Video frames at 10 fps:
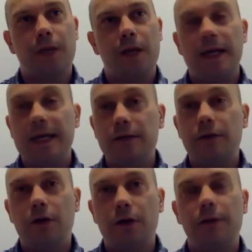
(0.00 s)

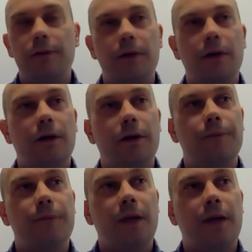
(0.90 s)
hindered,
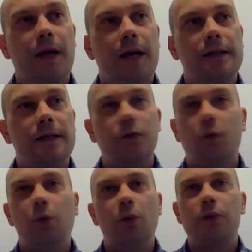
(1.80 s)
and it
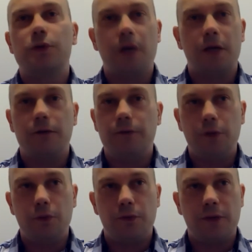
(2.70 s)
all was kind of
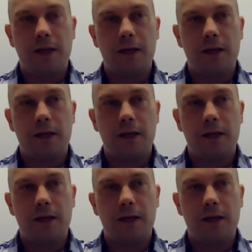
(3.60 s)
new thing.